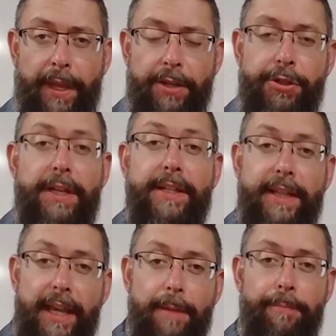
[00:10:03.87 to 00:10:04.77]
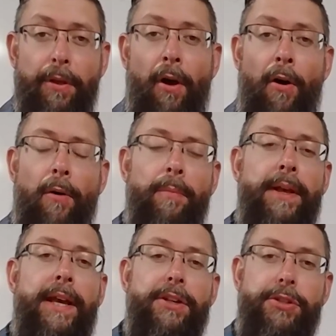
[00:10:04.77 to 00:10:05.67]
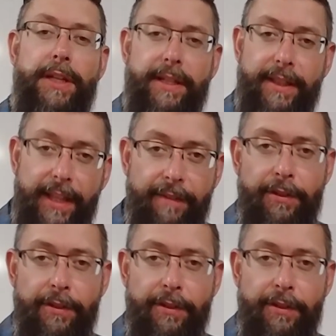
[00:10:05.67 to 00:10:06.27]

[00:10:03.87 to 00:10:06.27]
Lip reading: She can keep the home, she can live